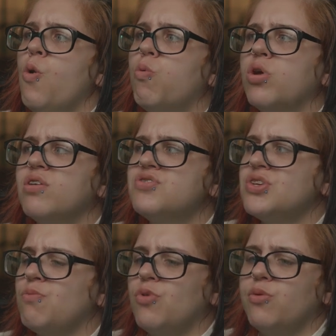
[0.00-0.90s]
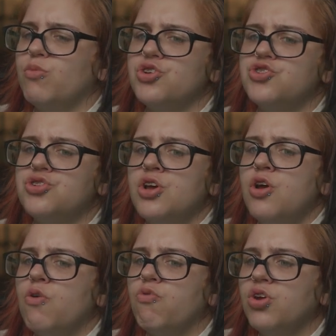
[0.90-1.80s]
What if someone was
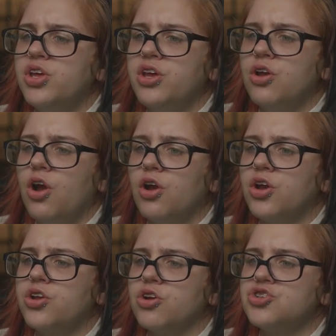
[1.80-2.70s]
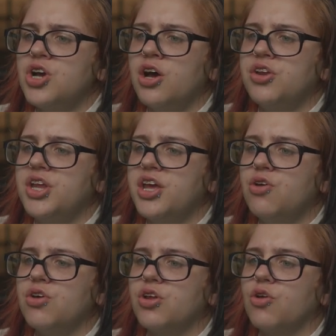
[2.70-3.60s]
really hurting your child and they
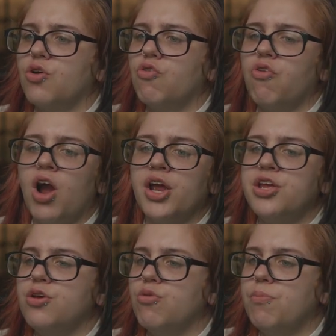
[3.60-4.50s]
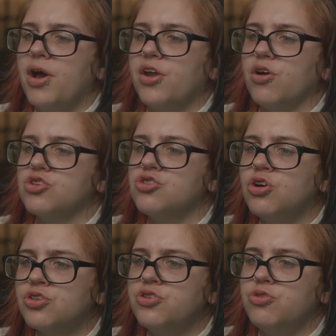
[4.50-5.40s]
couldn't cry to you about it or
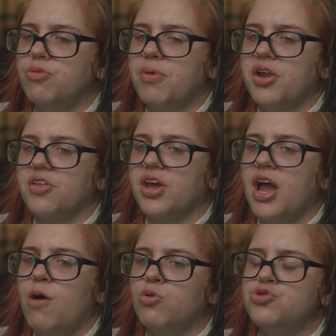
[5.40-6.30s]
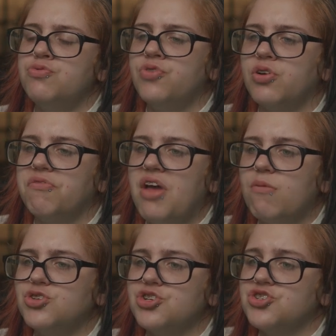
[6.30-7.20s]
talk to you about it? Like, how would you feel if that
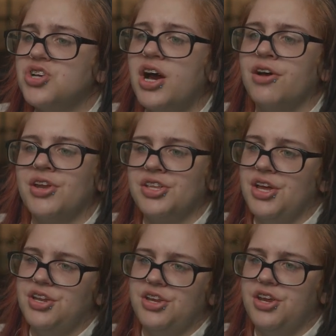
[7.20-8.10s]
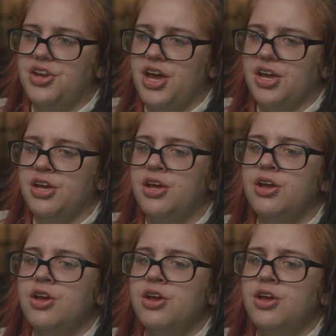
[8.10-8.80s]
was your child at the end of the day?